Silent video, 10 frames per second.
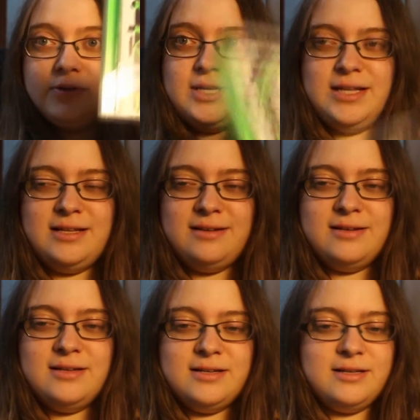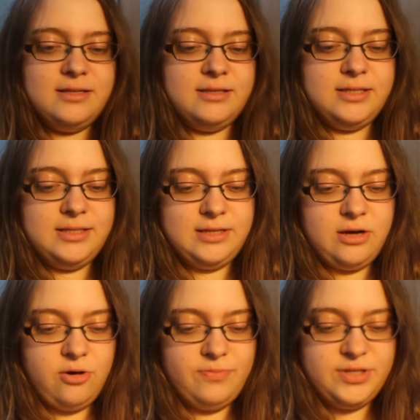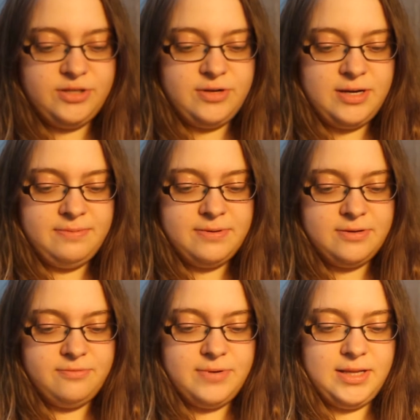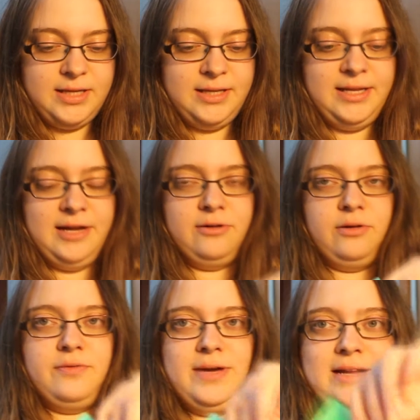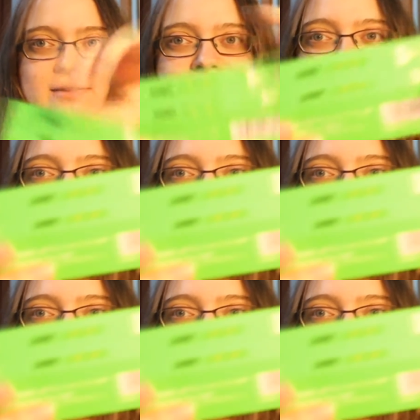this is the obi strip, really neon green.